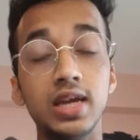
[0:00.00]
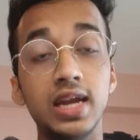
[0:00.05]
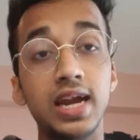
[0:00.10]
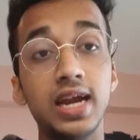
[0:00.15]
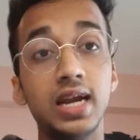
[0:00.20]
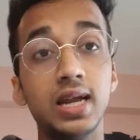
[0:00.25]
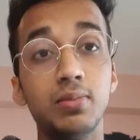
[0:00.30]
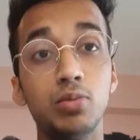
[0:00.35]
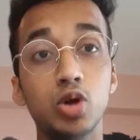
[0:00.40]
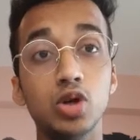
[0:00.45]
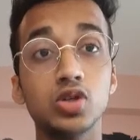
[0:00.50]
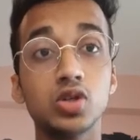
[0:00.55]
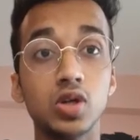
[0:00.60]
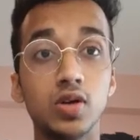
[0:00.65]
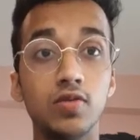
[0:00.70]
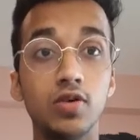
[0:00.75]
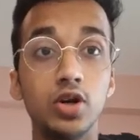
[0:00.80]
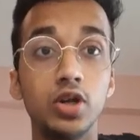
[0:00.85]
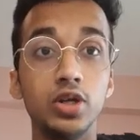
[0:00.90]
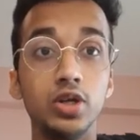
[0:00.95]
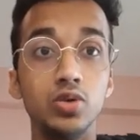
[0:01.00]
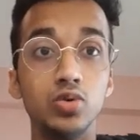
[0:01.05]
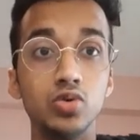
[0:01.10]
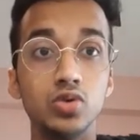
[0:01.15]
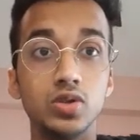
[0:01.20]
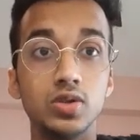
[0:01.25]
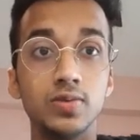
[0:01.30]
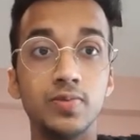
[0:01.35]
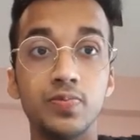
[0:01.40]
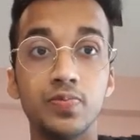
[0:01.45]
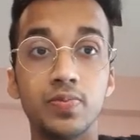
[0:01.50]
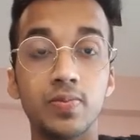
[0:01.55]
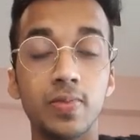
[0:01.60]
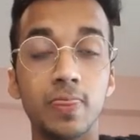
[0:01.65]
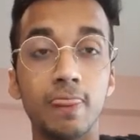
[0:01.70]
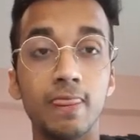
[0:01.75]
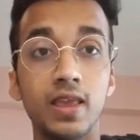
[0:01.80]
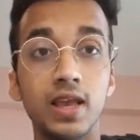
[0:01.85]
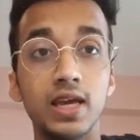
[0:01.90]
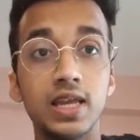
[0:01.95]
AWS server to use,
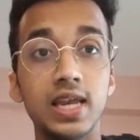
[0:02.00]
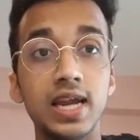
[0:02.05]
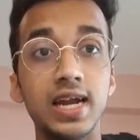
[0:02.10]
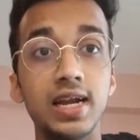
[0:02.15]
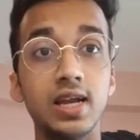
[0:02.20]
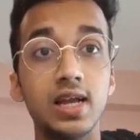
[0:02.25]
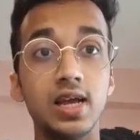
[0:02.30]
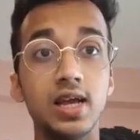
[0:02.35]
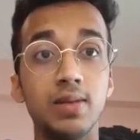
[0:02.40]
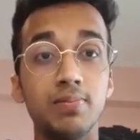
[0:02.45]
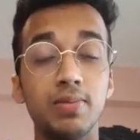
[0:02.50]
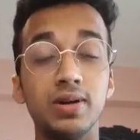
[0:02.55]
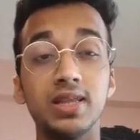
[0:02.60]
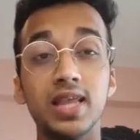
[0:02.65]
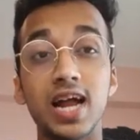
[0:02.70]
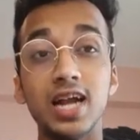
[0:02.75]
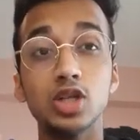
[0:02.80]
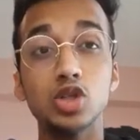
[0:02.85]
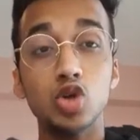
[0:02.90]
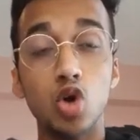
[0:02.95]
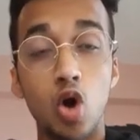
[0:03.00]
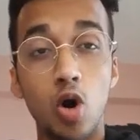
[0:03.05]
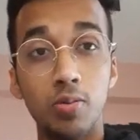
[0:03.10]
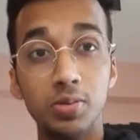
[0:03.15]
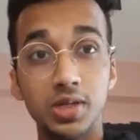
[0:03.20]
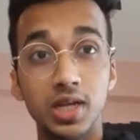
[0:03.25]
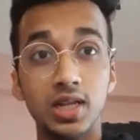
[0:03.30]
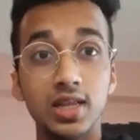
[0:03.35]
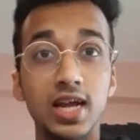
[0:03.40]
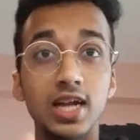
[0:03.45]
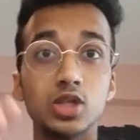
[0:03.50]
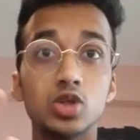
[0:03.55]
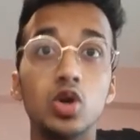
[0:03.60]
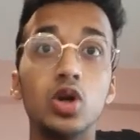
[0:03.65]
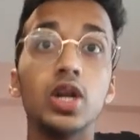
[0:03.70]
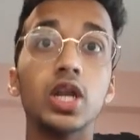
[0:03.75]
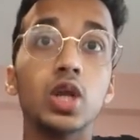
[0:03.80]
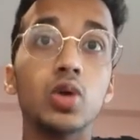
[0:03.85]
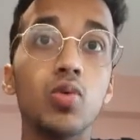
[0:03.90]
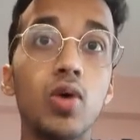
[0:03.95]
right? But that's optional, that's
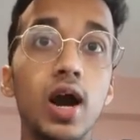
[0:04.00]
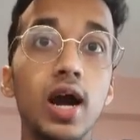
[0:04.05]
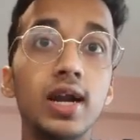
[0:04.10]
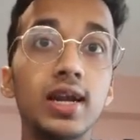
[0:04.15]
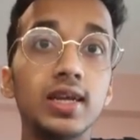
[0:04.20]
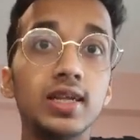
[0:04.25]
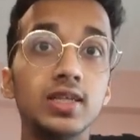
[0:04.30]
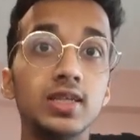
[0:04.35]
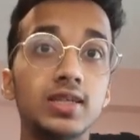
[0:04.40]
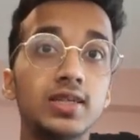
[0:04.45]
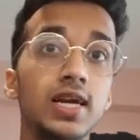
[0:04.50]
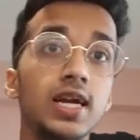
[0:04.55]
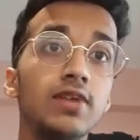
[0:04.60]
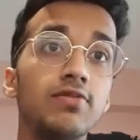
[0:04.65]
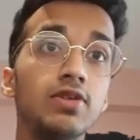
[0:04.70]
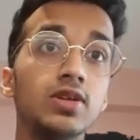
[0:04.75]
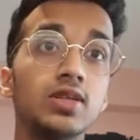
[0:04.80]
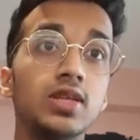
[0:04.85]
not required. Instead, we're